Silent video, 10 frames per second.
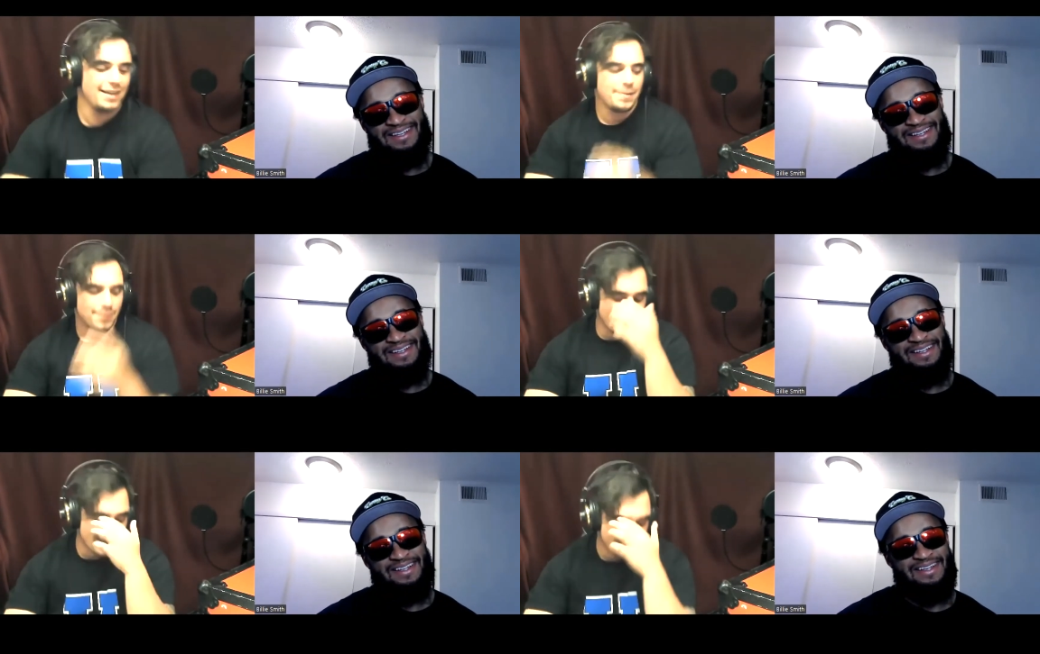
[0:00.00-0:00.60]

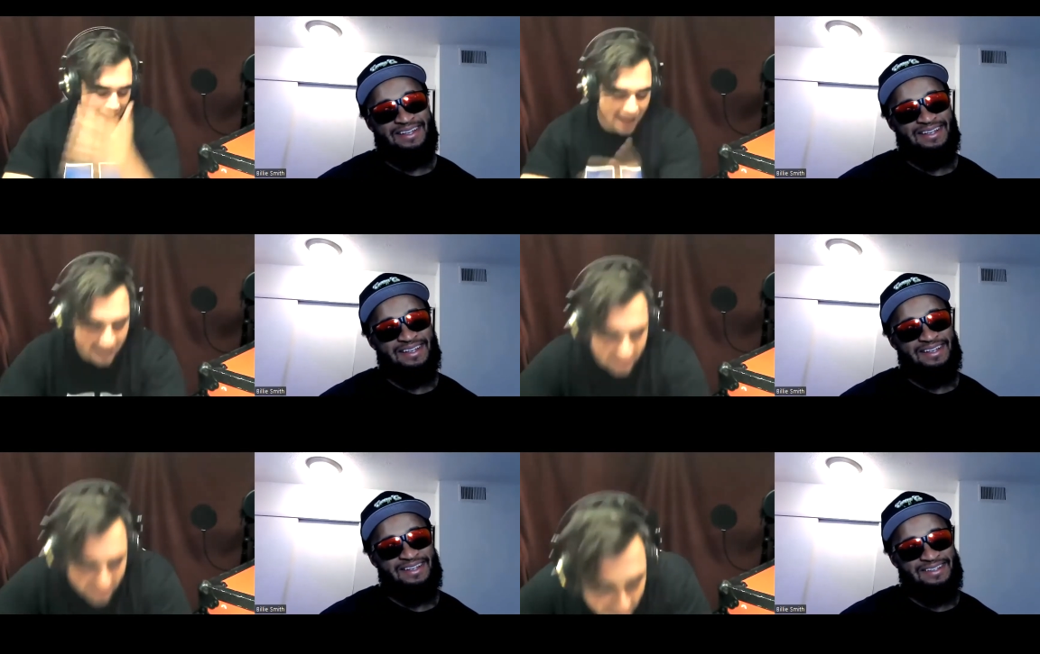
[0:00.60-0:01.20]
Speaker 1: But yeah,
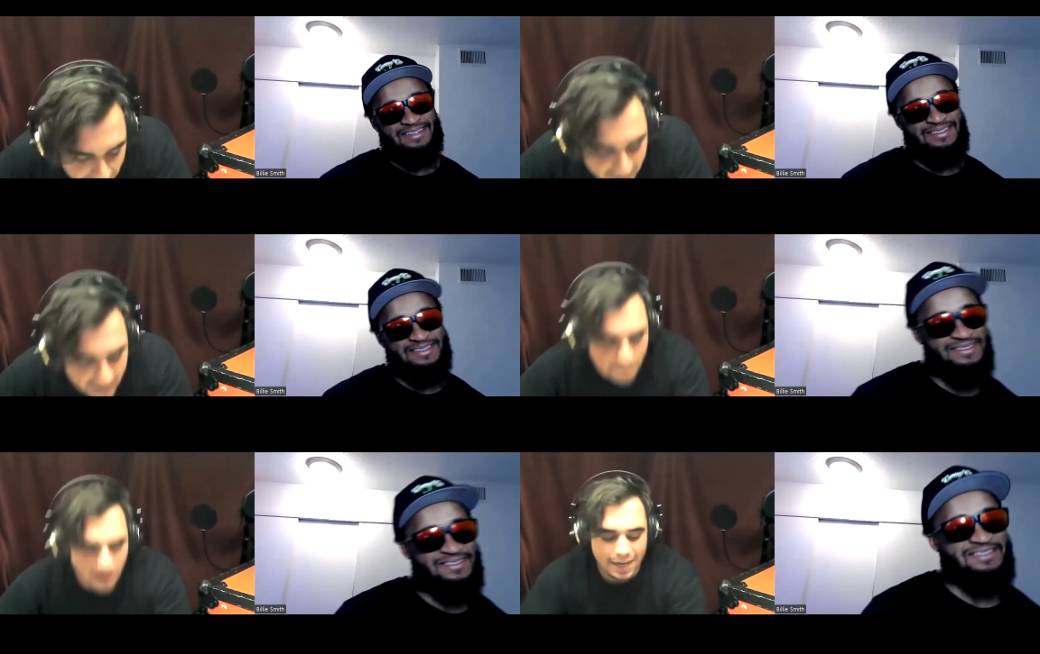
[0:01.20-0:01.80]
that like
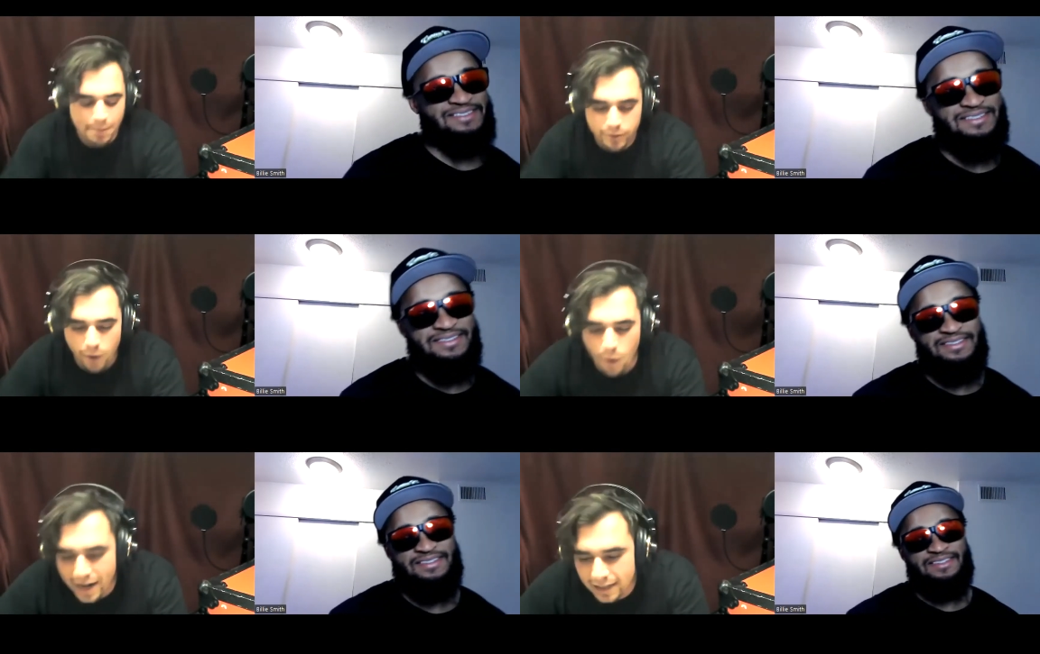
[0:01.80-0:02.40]
fucking My Chemical
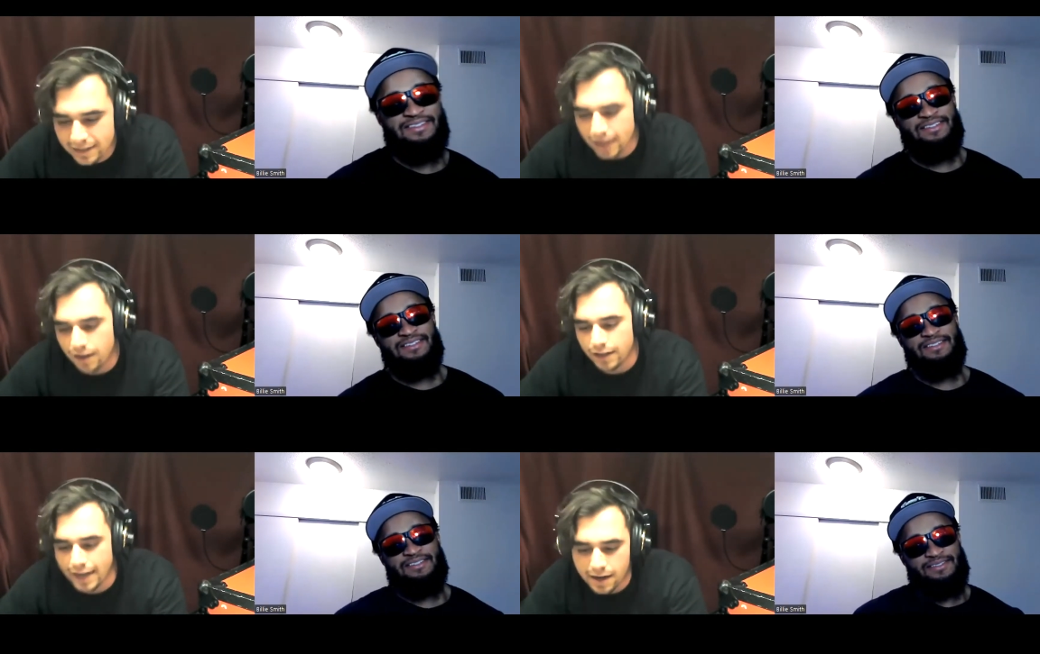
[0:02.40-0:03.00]
Romance, like
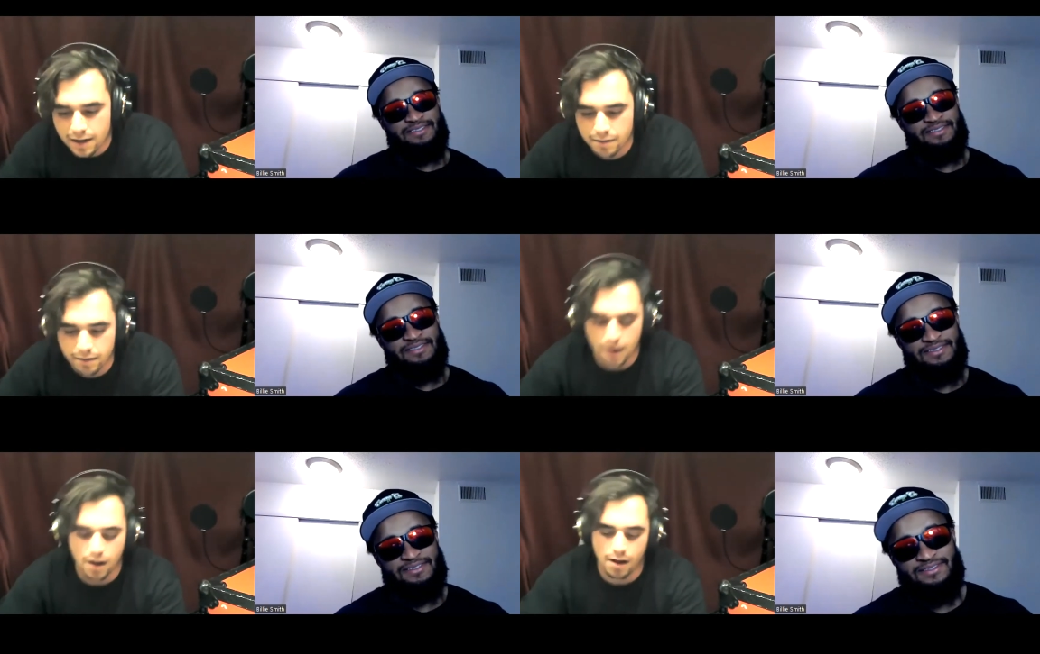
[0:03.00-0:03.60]
Helena,
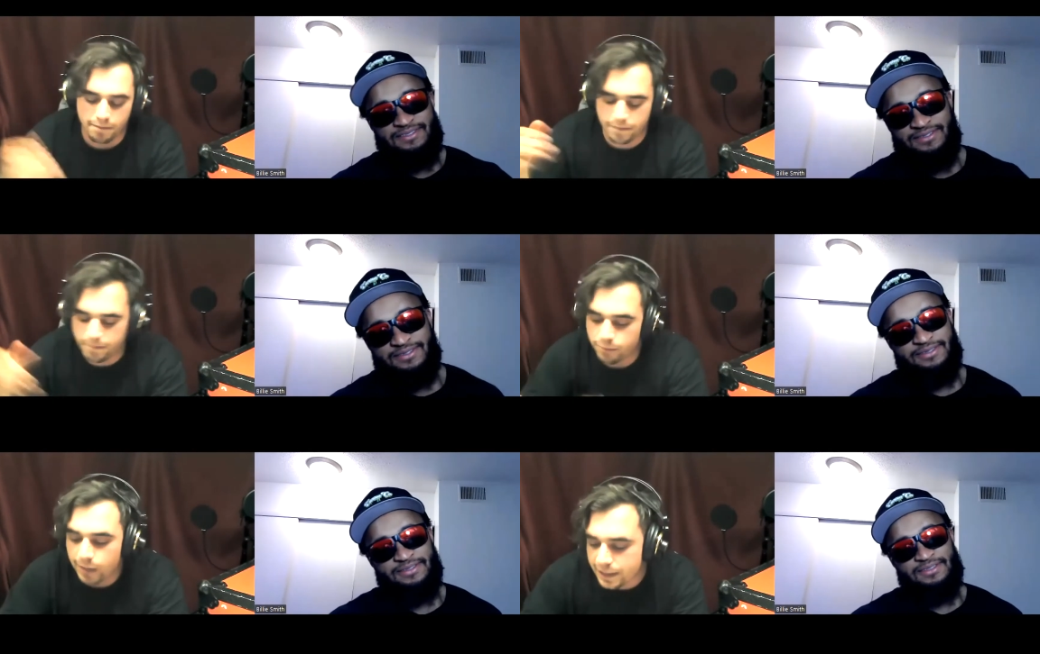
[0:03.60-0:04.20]
um,
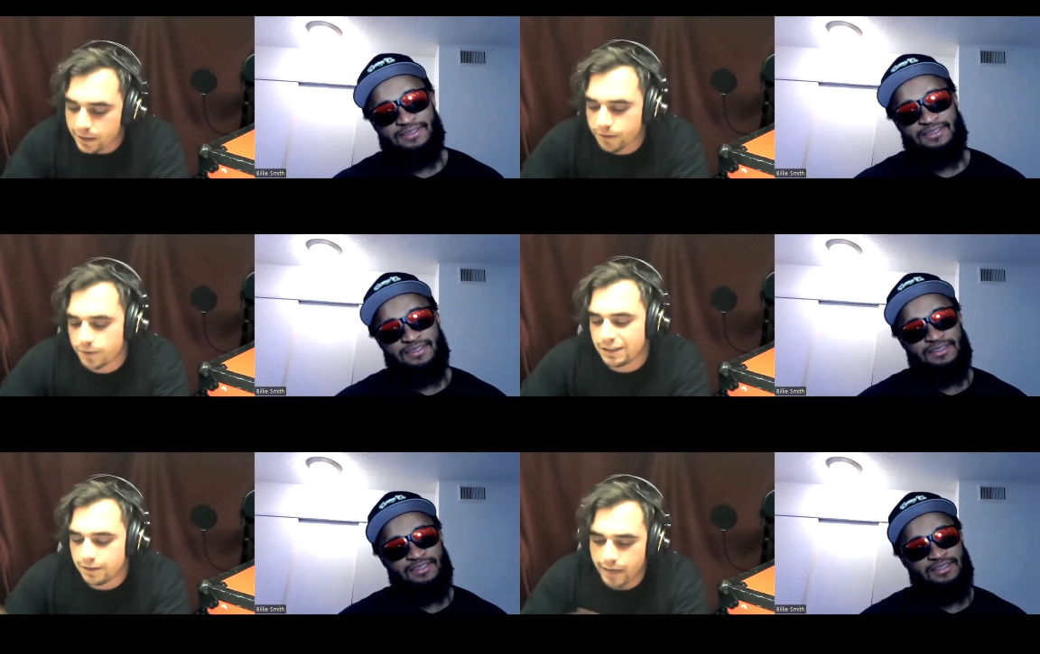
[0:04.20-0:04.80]
Three Cheers for
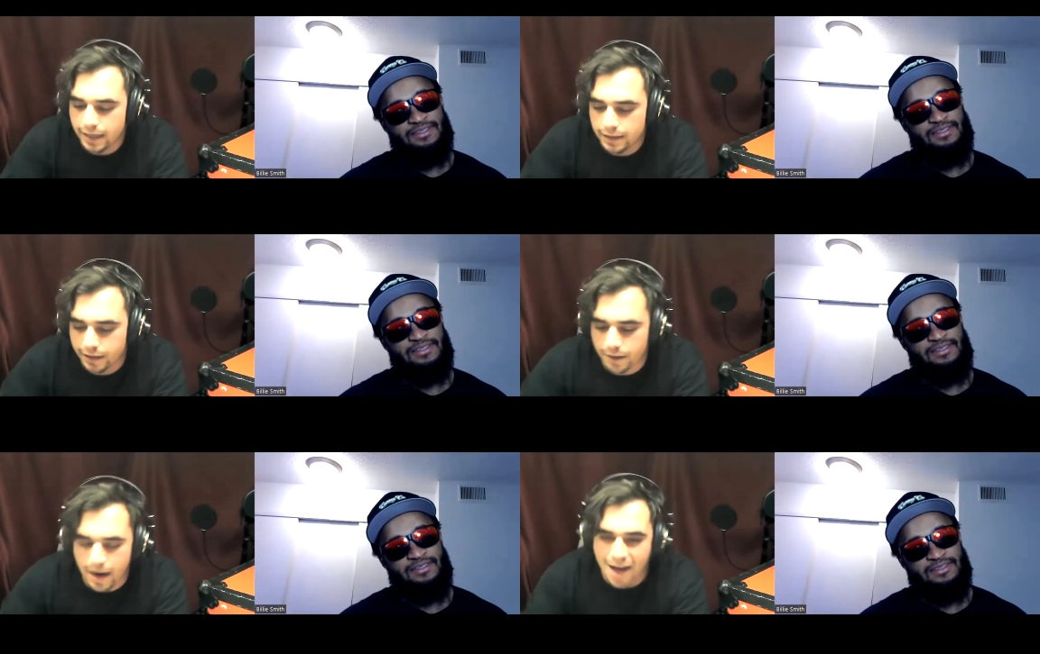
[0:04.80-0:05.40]
Sweet Revenge,
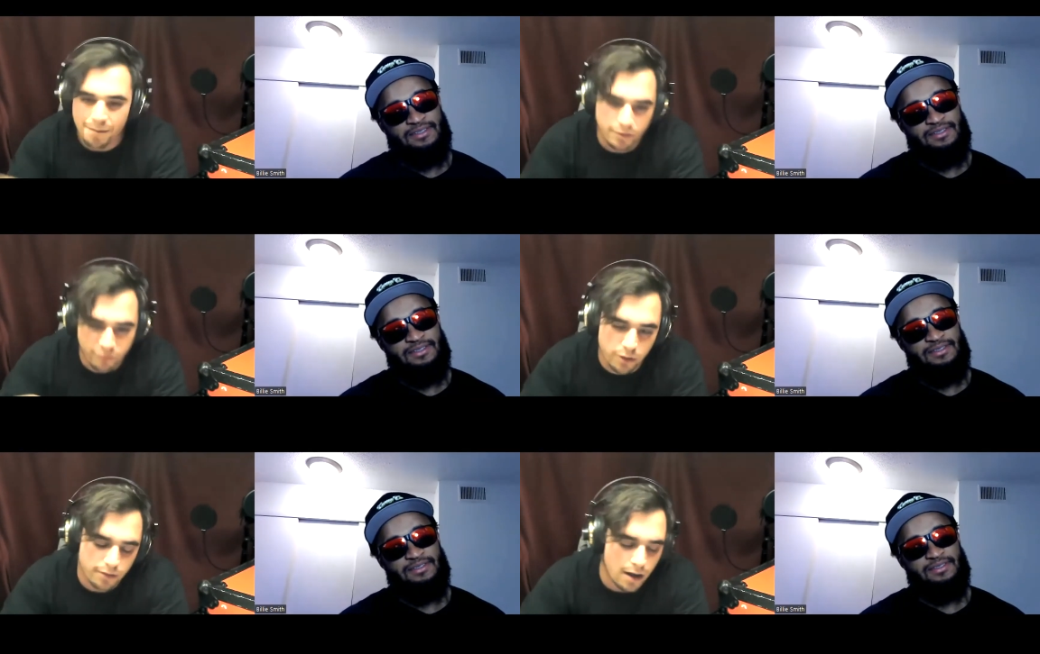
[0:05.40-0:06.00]
their album
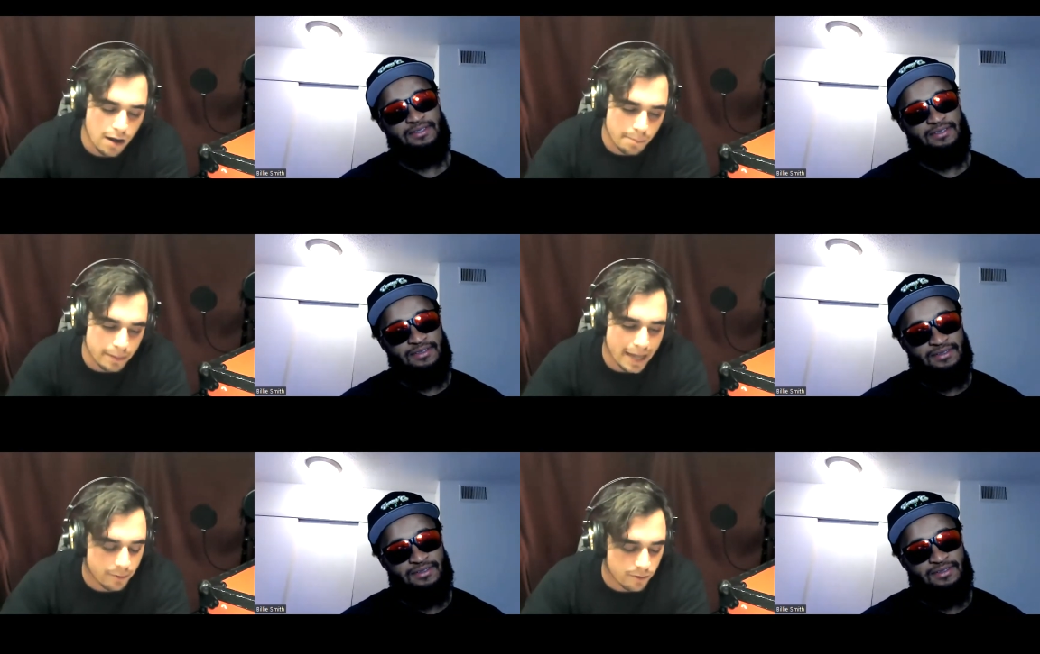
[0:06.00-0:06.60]
before uh,
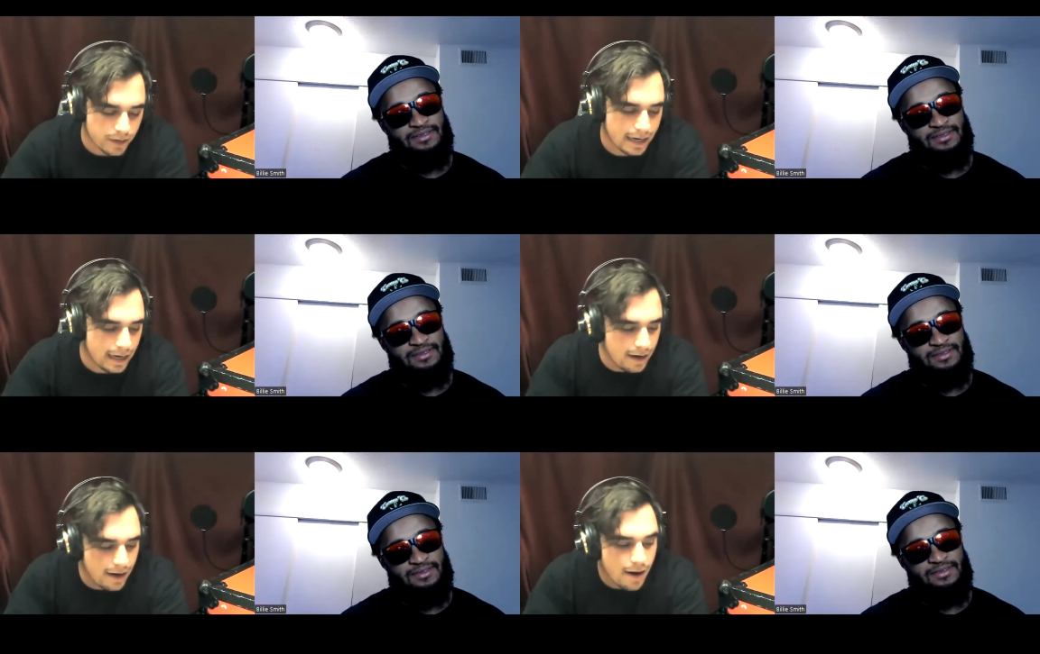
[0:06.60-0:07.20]
Black Parade,
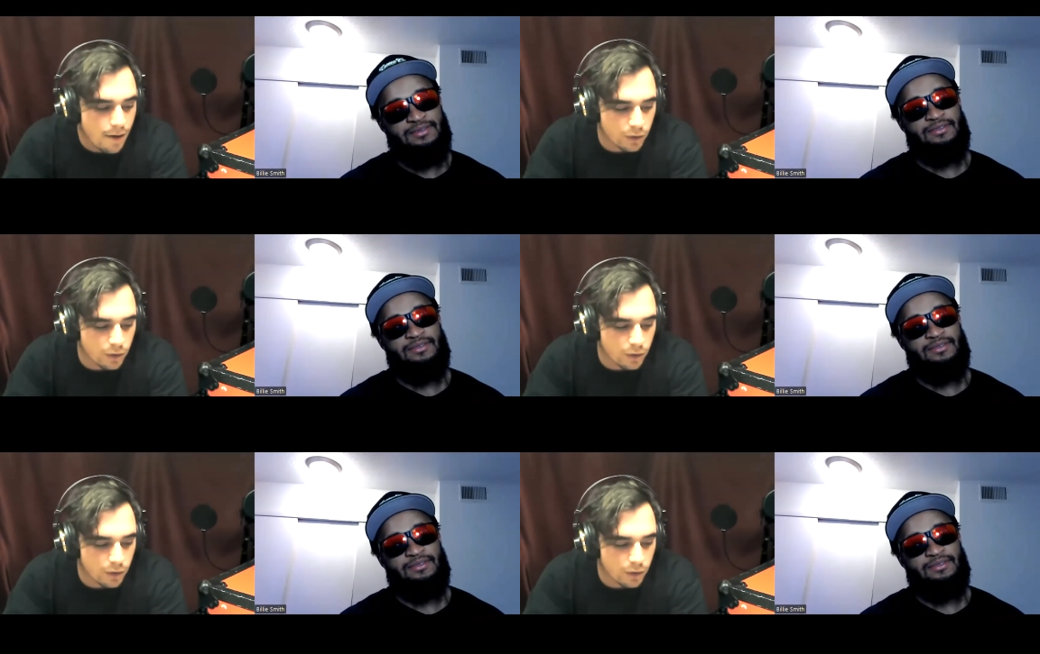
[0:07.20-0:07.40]
mm.